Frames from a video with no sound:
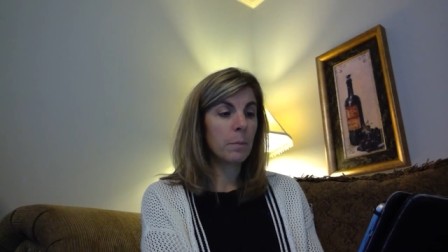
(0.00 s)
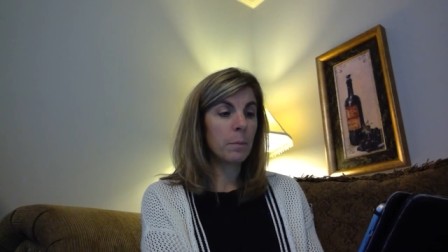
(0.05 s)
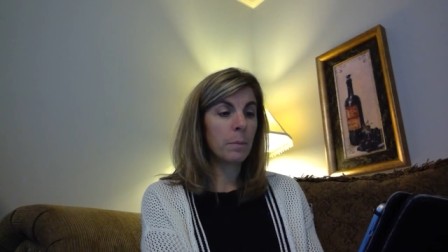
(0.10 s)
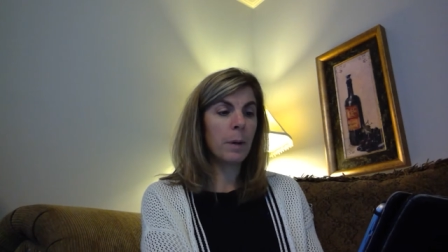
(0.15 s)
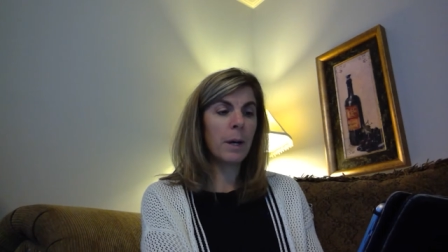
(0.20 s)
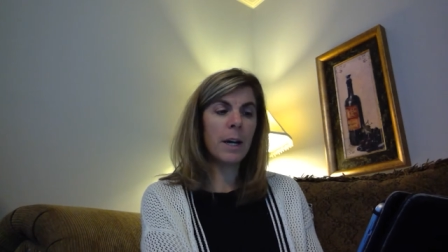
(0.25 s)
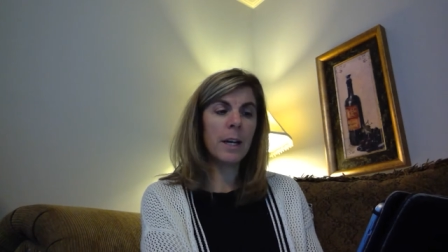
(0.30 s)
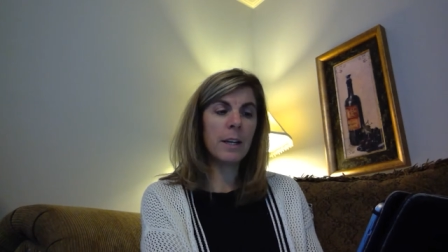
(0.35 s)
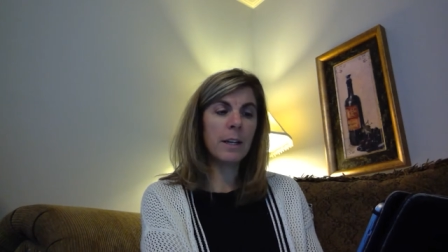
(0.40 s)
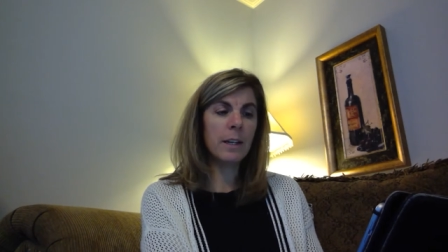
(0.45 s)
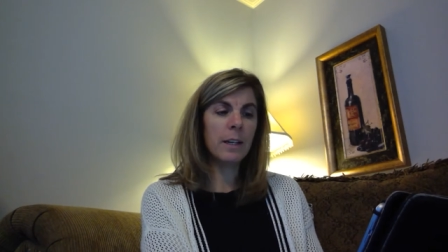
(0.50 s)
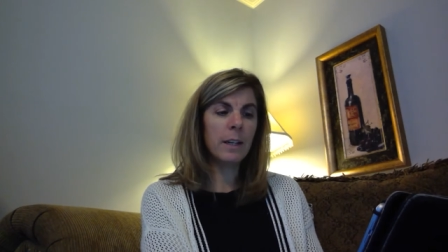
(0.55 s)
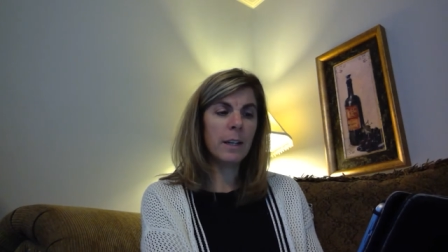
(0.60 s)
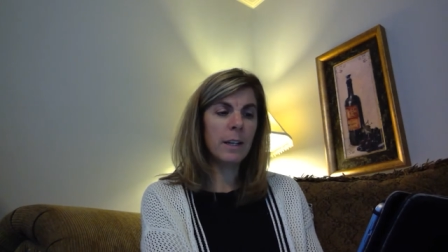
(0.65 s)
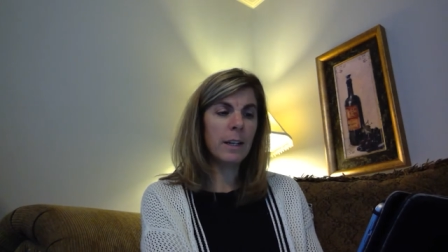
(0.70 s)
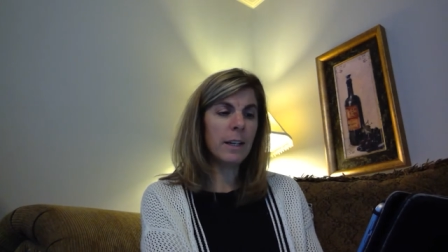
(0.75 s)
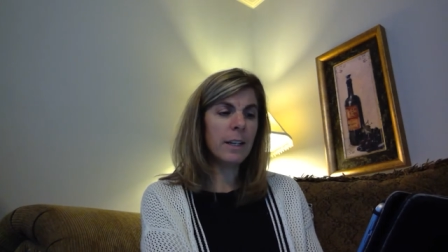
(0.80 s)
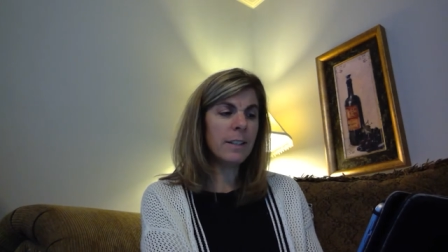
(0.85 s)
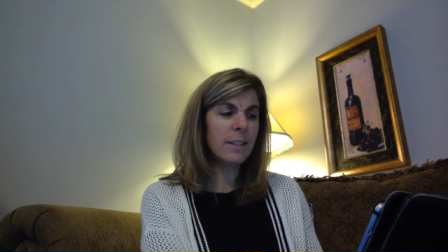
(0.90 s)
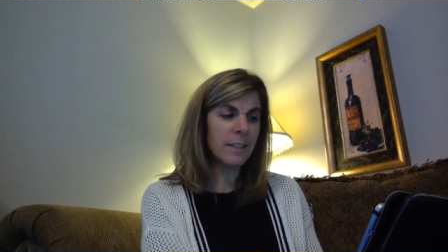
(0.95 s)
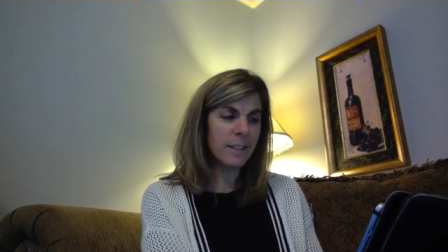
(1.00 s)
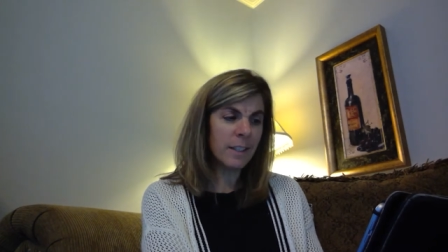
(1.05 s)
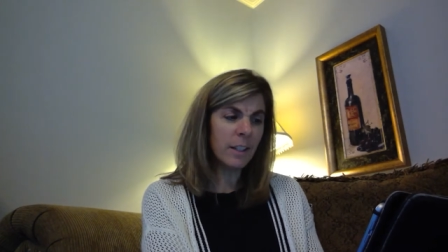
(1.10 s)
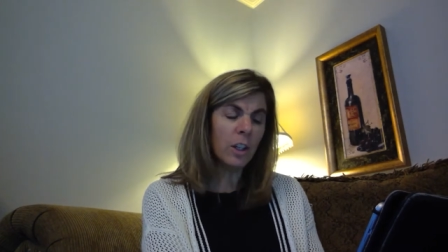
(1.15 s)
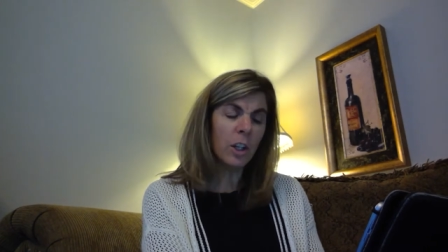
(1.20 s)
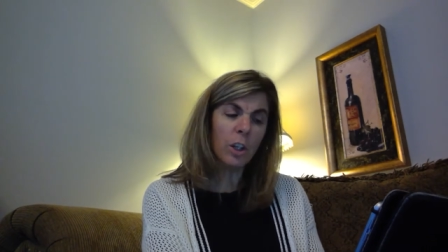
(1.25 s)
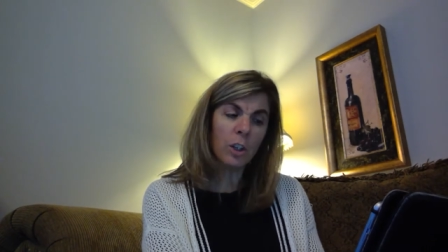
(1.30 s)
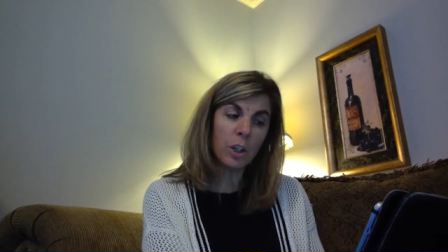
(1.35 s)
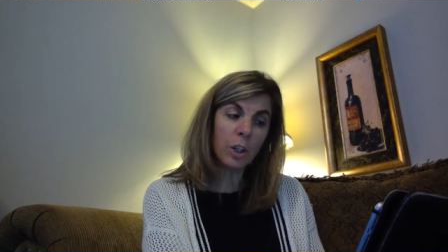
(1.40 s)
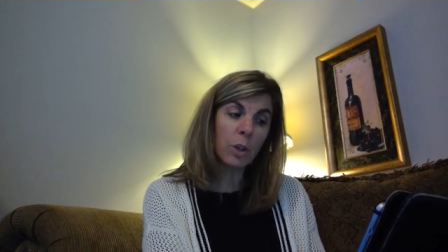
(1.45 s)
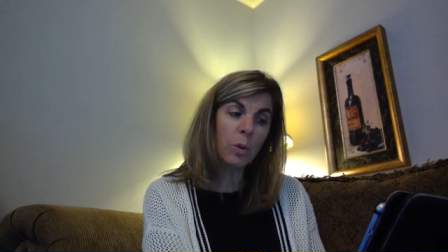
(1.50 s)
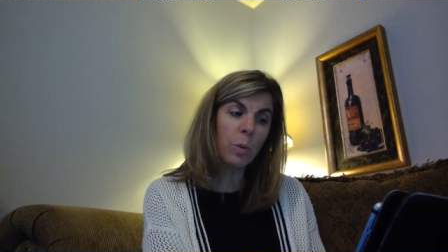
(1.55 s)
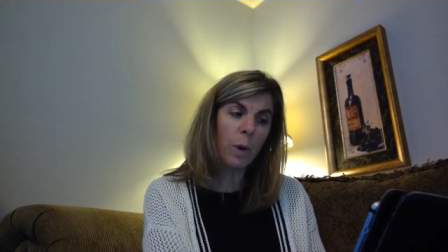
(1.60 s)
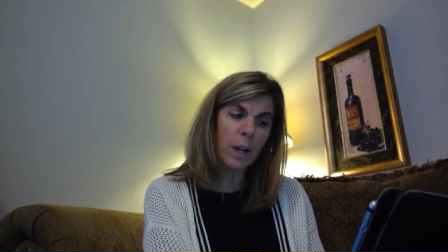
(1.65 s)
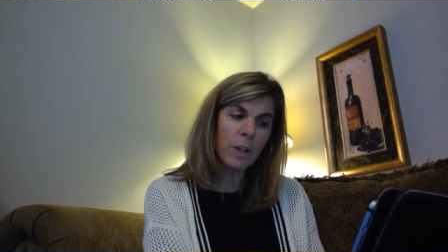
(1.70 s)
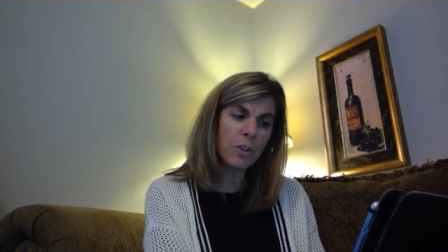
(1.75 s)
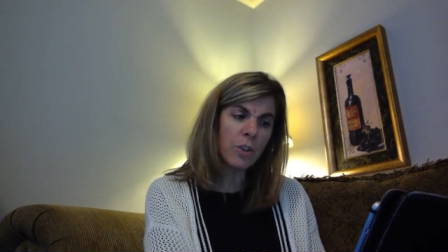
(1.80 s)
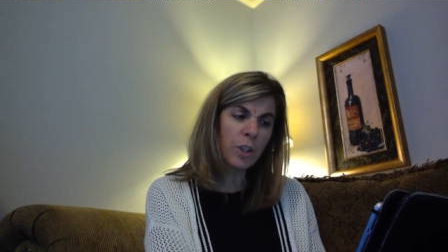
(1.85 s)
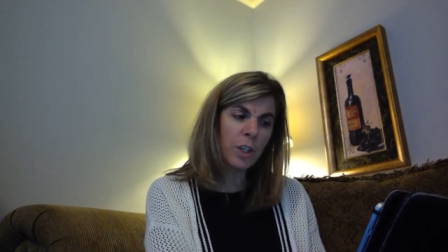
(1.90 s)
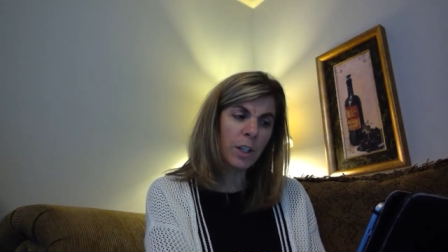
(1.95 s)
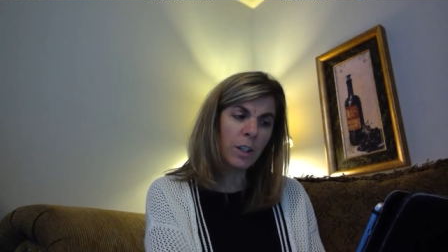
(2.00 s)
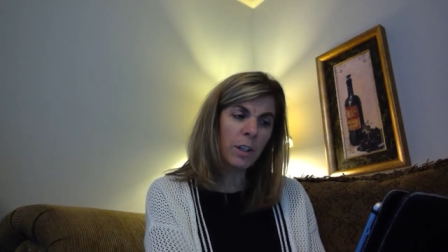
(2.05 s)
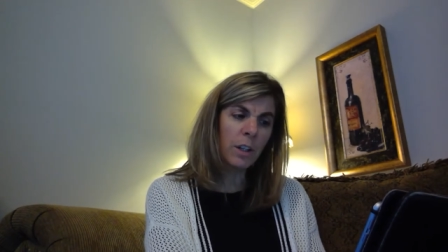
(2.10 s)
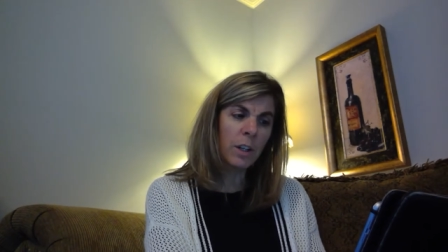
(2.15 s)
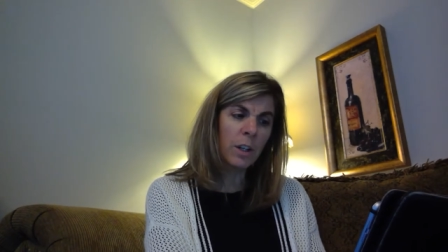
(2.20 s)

But it's still a good question.